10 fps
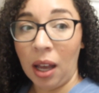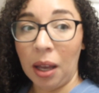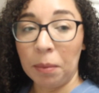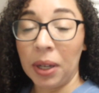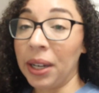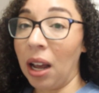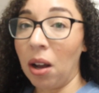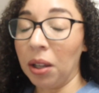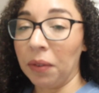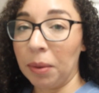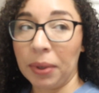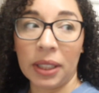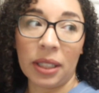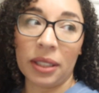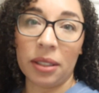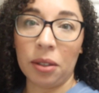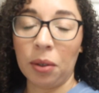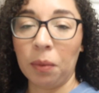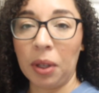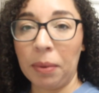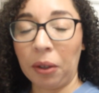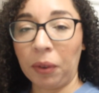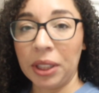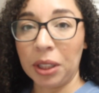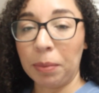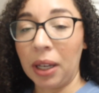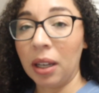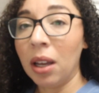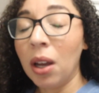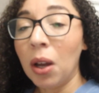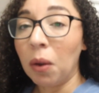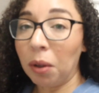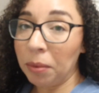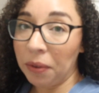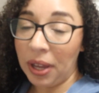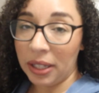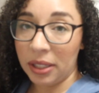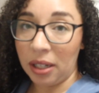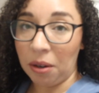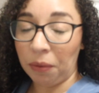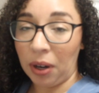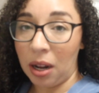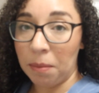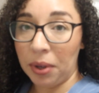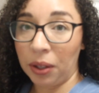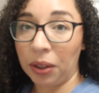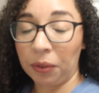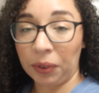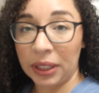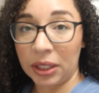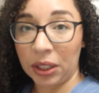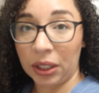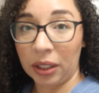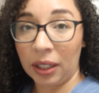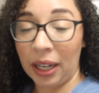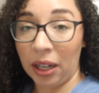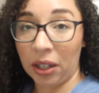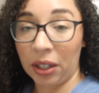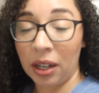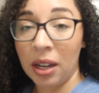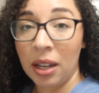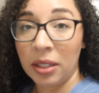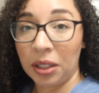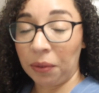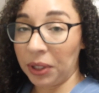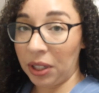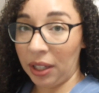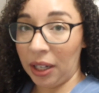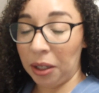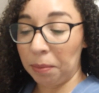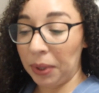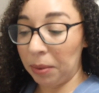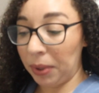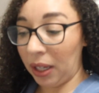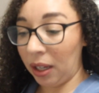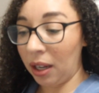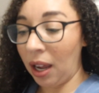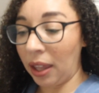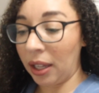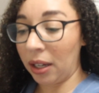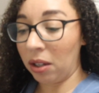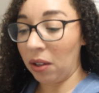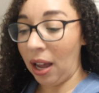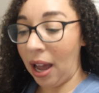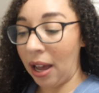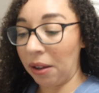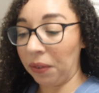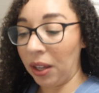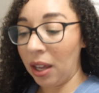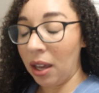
not all of it because that's a really big freezer, but we'll move that stuff from the freezer here to the freezer at the Airbnb, and then I'll have